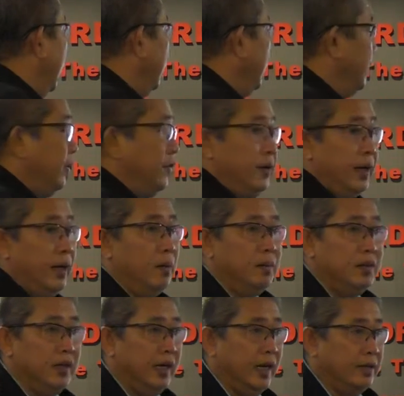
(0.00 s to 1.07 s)
The material
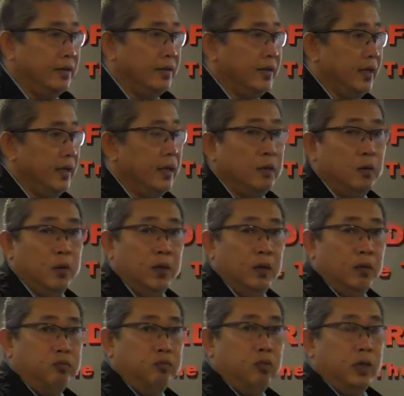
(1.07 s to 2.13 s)
basically, as I said,
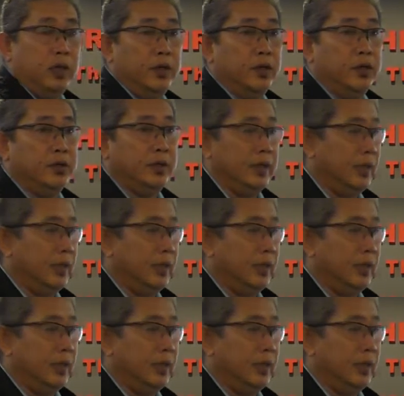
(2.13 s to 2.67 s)
we'll use